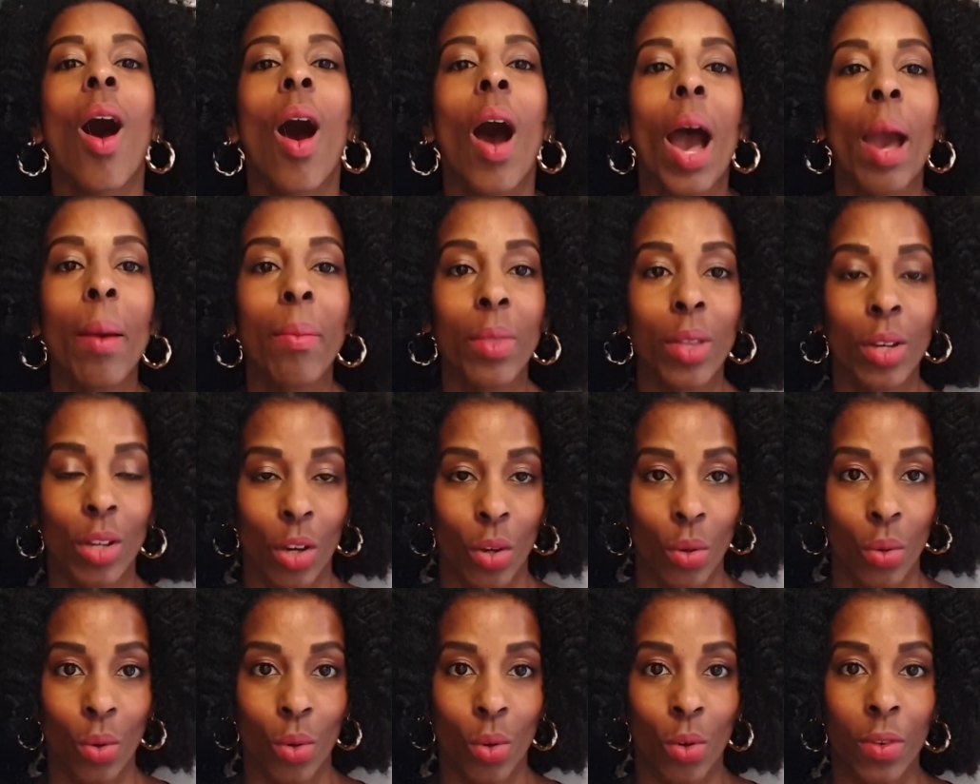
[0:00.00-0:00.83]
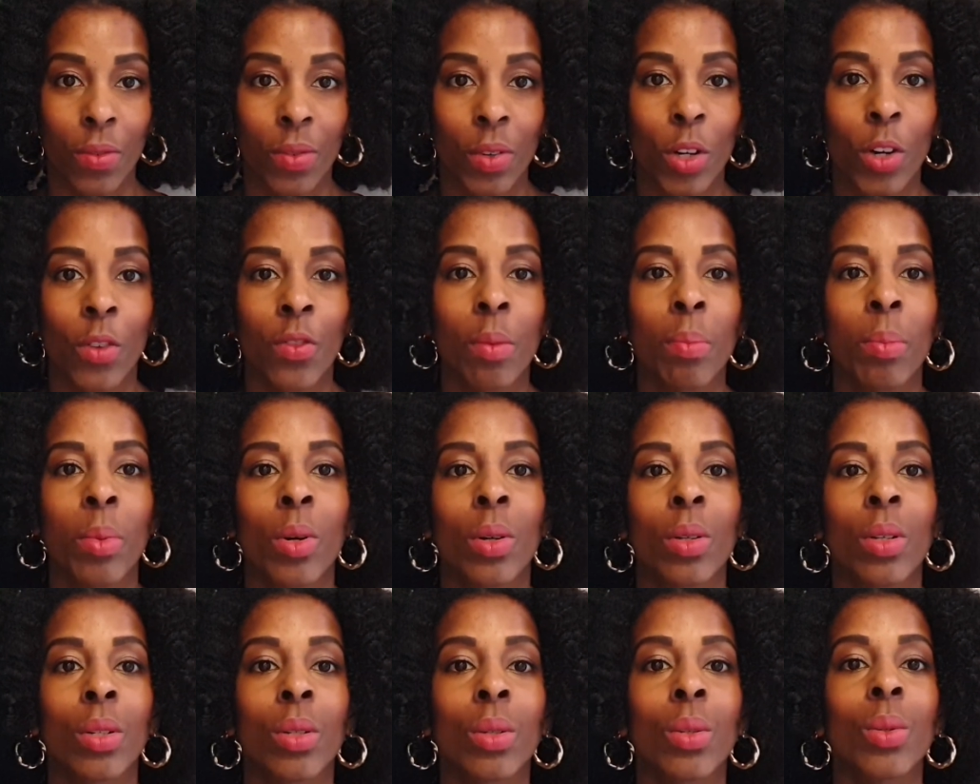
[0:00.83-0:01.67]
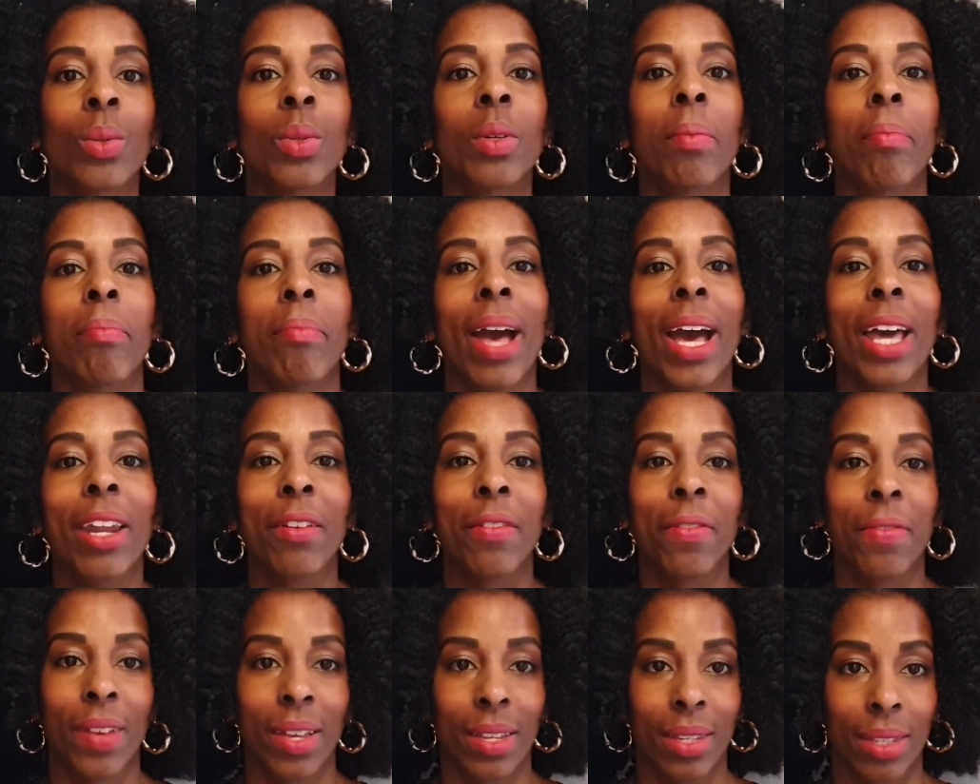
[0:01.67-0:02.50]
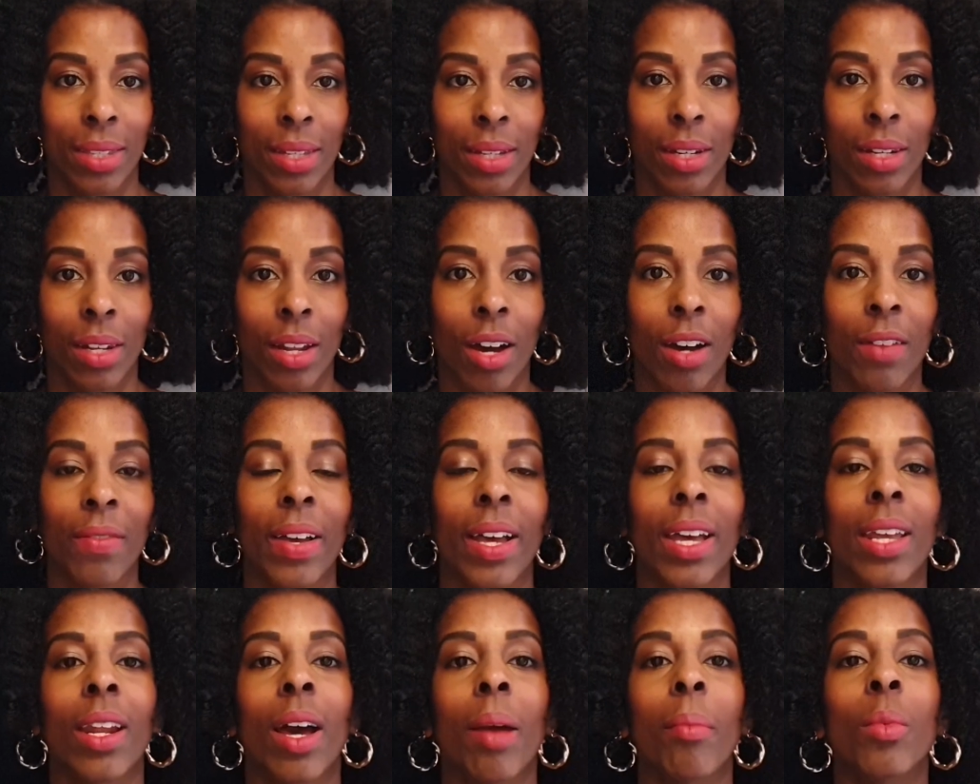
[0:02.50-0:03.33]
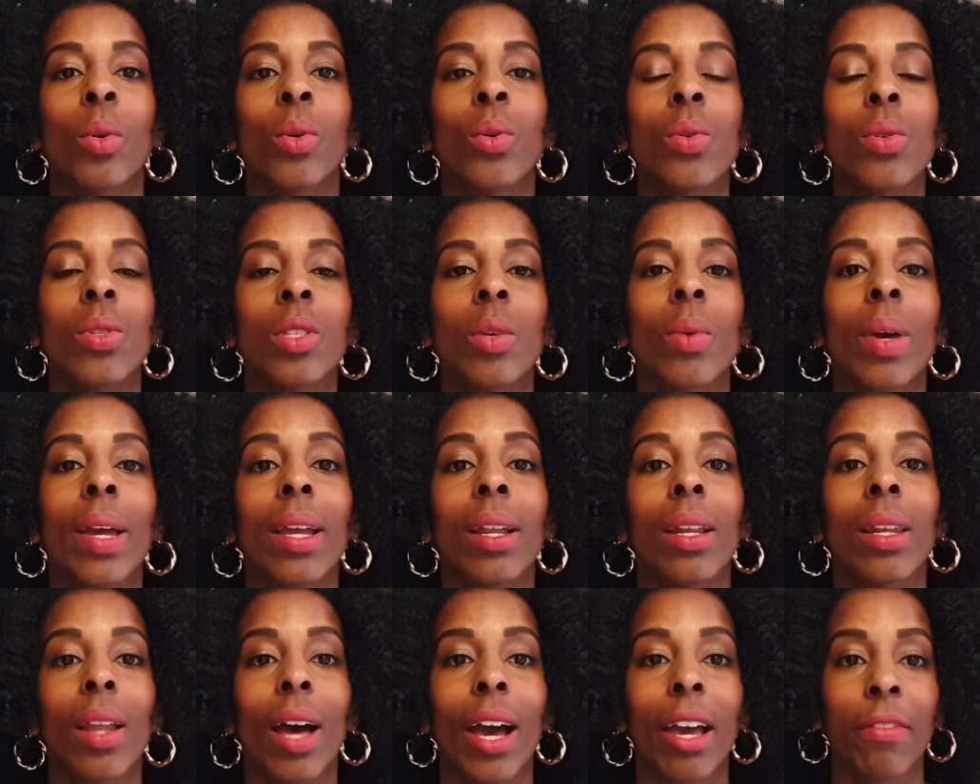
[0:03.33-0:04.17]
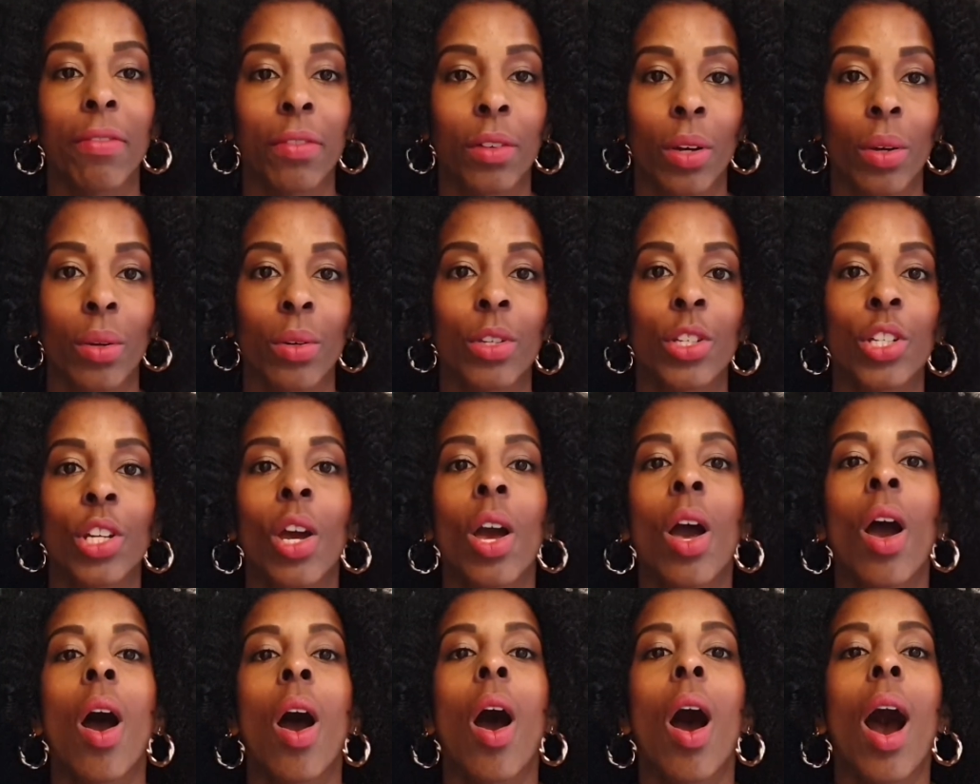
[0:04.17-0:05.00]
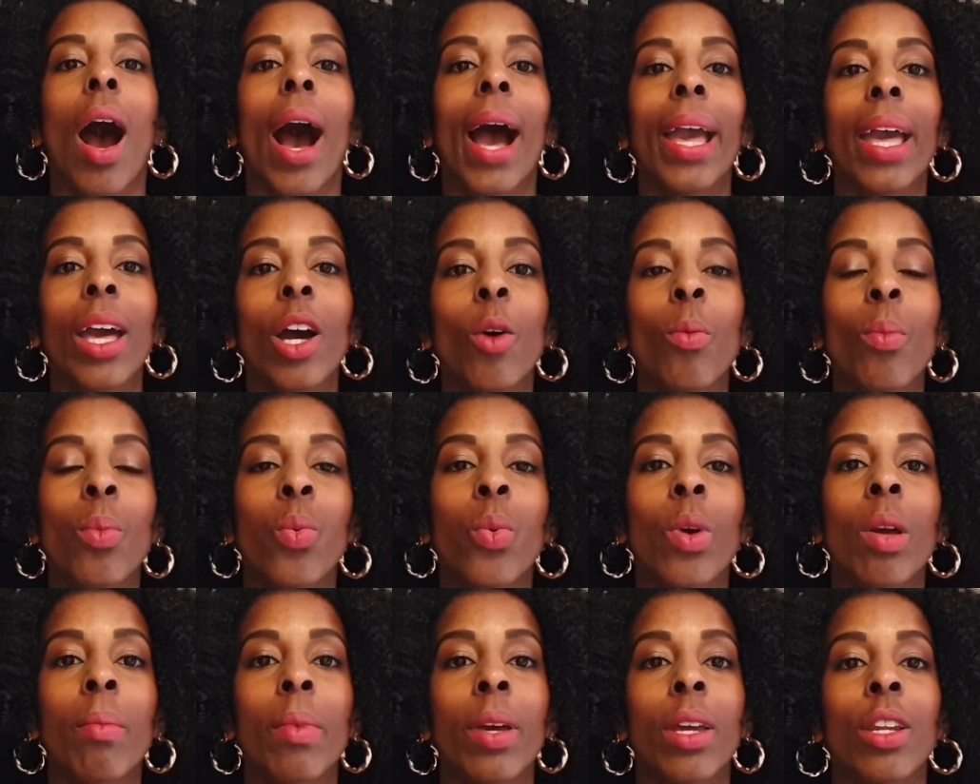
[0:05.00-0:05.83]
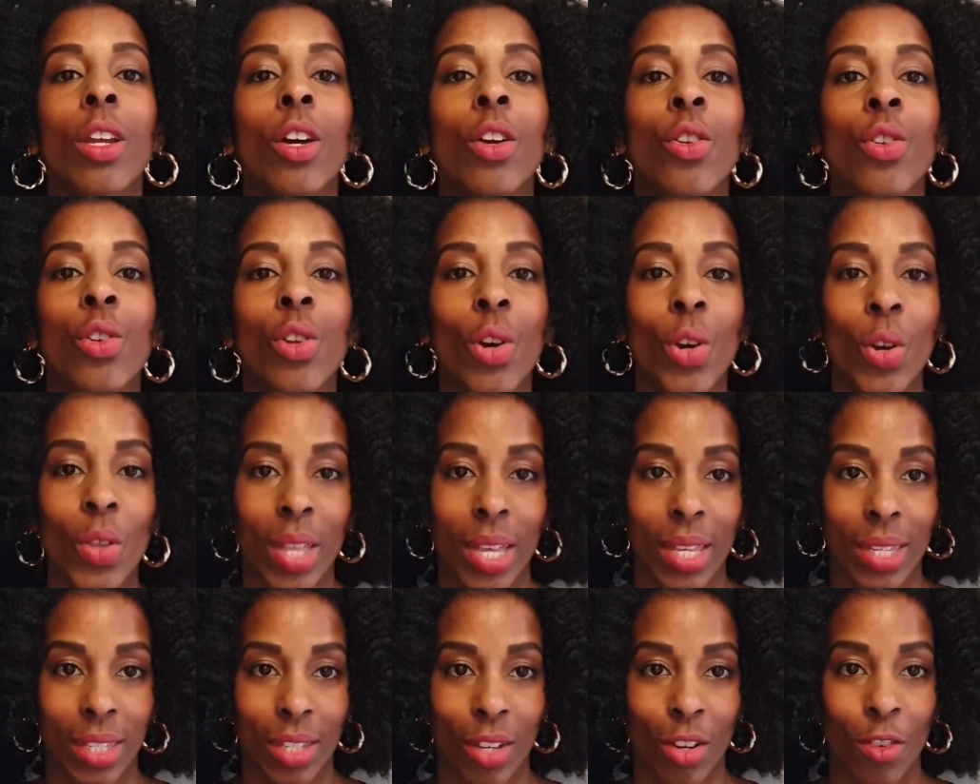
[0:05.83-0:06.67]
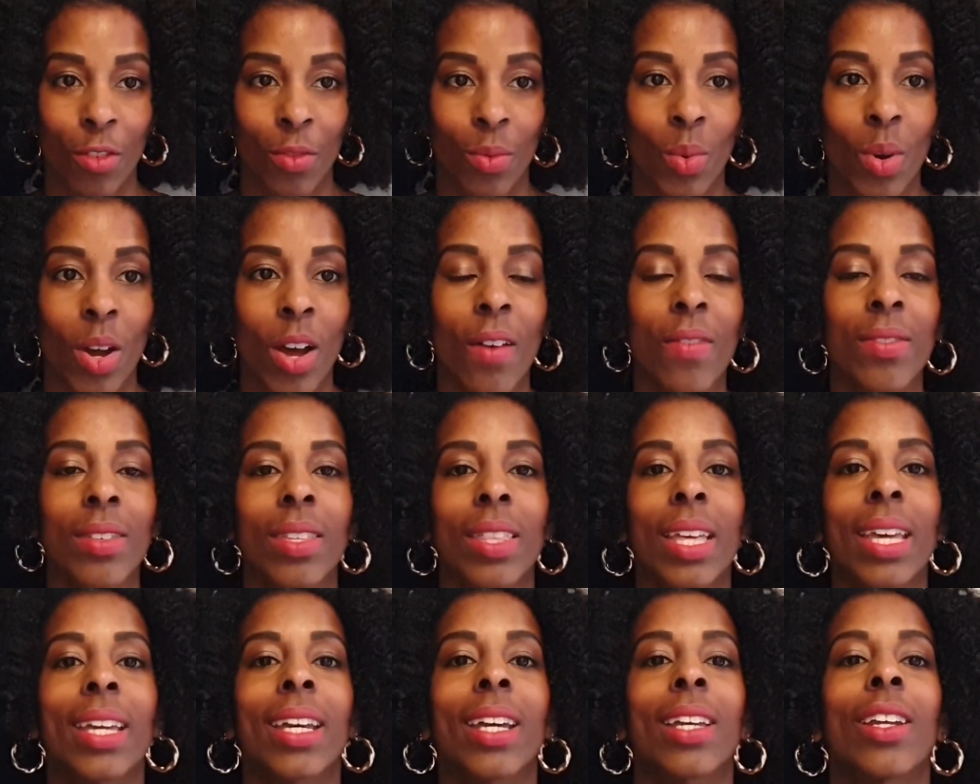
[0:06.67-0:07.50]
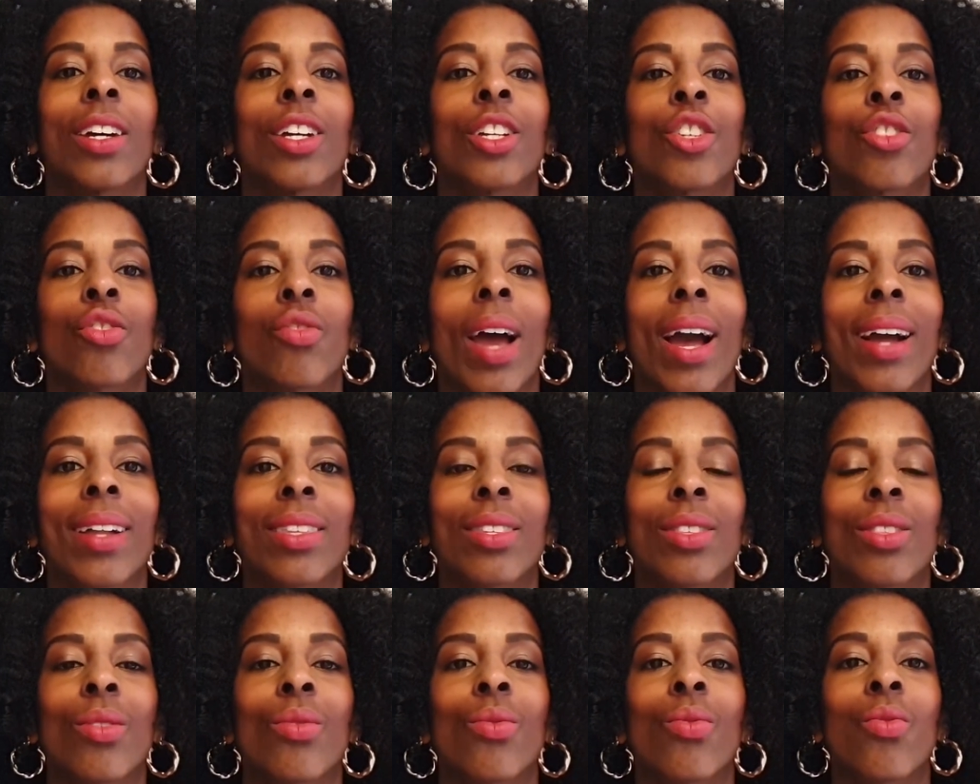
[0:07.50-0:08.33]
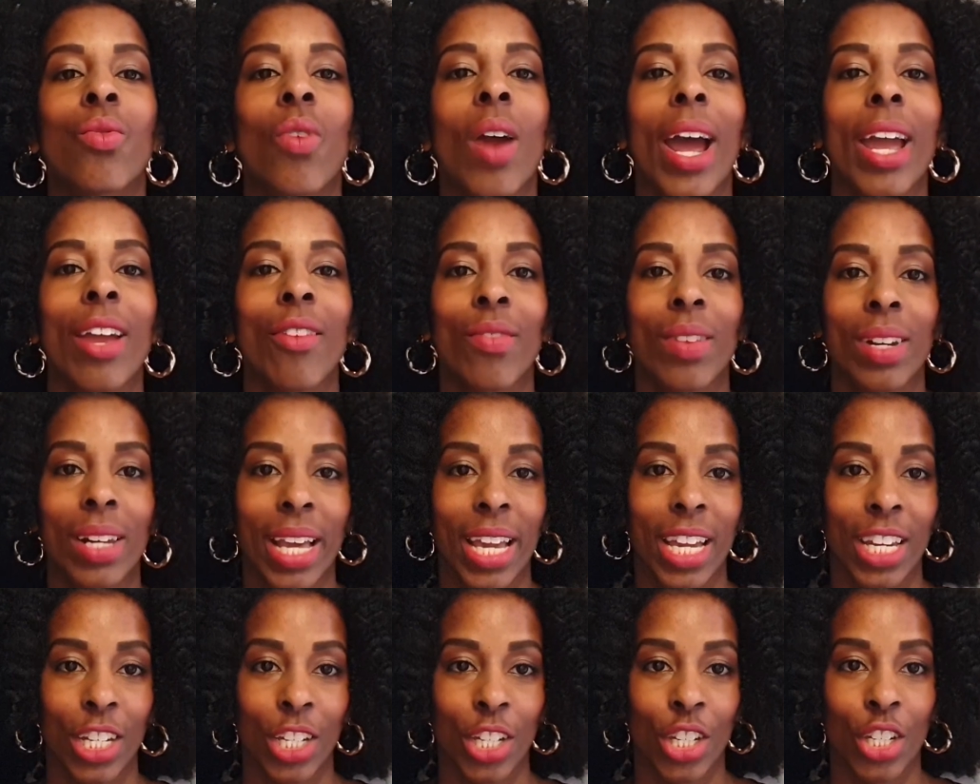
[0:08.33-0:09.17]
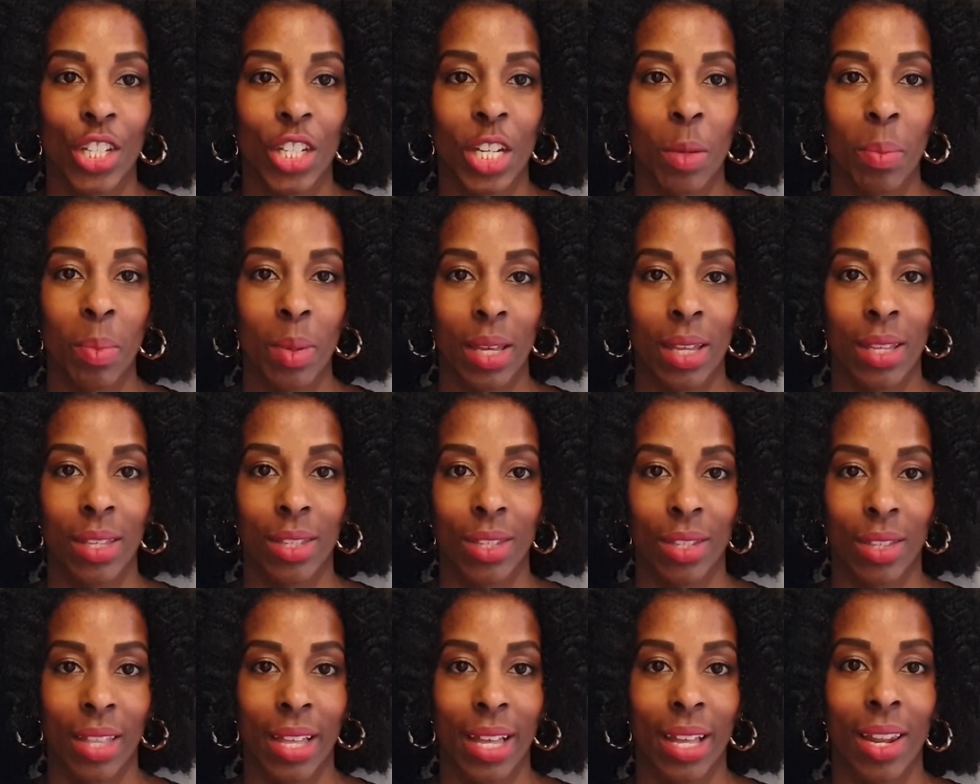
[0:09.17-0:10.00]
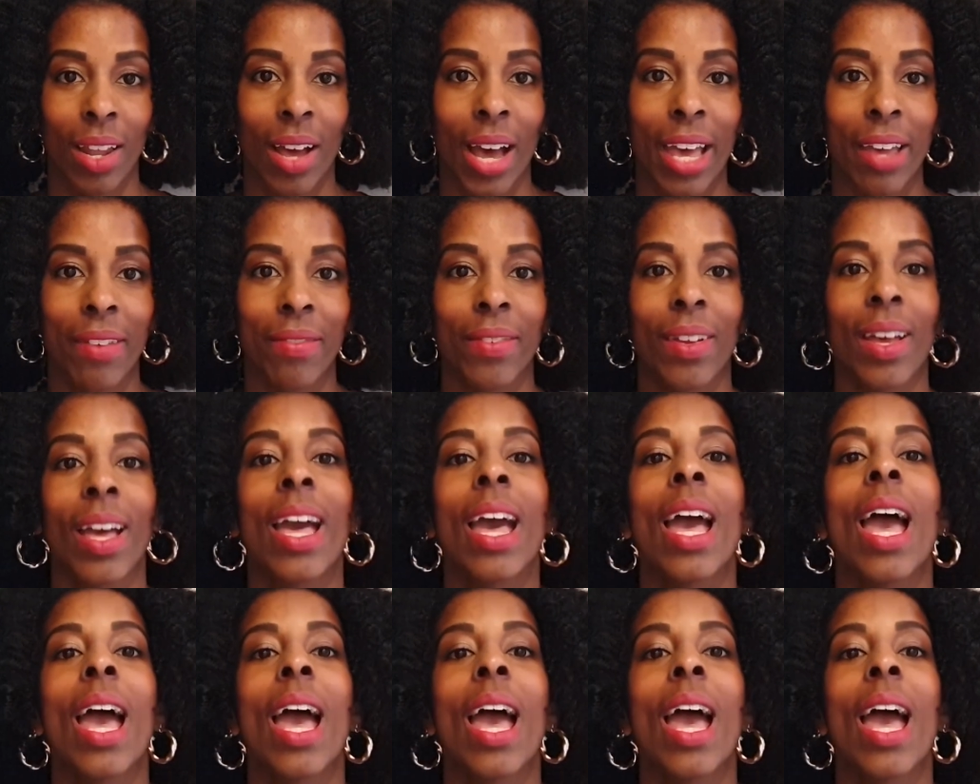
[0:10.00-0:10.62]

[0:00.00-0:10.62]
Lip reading: I'm the co-author of a book called Manifesting Love, and I'm also a life coach. I help women know their self-worth so they can attract the right relationship into their life.